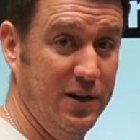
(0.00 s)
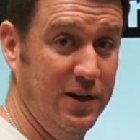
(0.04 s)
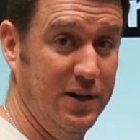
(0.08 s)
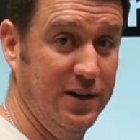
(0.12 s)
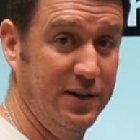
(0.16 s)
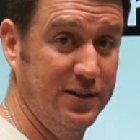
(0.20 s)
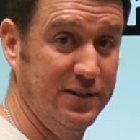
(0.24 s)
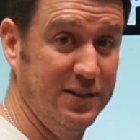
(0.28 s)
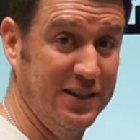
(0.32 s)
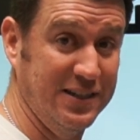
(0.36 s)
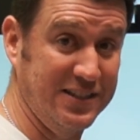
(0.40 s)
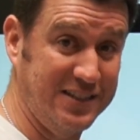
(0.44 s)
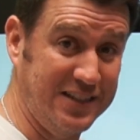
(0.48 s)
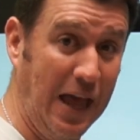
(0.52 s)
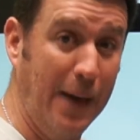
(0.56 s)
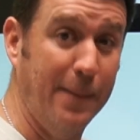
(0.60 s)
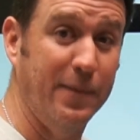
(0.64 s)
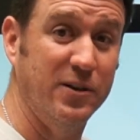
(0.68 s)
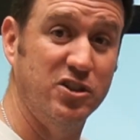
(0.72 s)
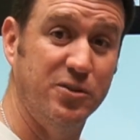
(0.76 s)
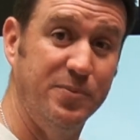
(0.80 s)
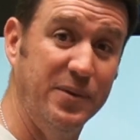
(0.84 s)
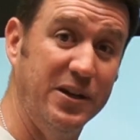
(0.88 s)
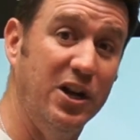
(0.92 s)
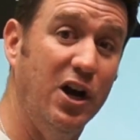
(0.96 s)
uh,
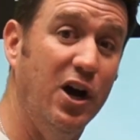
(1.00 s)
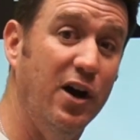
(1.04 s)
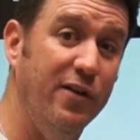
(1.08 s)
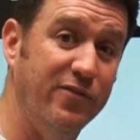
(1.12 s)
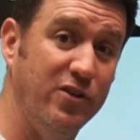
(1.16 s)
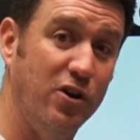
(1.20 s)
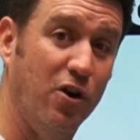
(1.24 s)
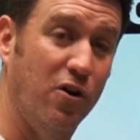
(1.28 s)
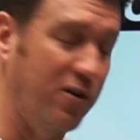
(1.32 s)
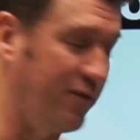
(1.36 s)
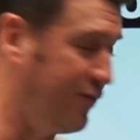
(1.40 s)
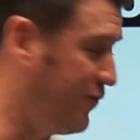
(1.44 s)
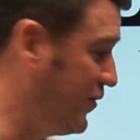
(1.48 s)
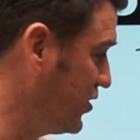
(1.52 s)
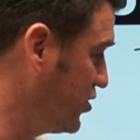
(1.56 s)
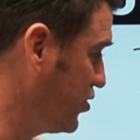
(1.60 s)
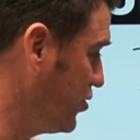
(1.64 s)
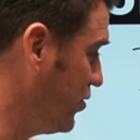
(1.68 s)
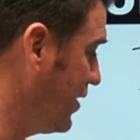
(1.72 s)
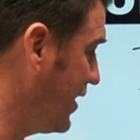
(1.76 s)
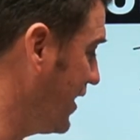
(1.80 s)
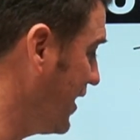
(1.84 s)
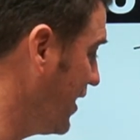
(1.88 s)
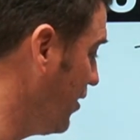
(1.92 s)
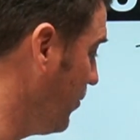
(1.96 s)
establishment of an
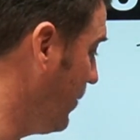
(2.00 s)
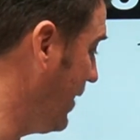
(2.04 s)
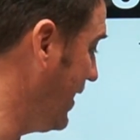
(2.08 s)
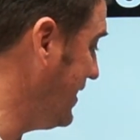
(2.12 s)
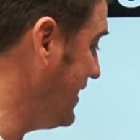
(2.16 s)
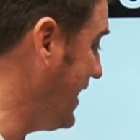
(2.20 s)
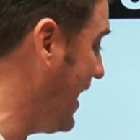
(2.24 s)
artificial airway.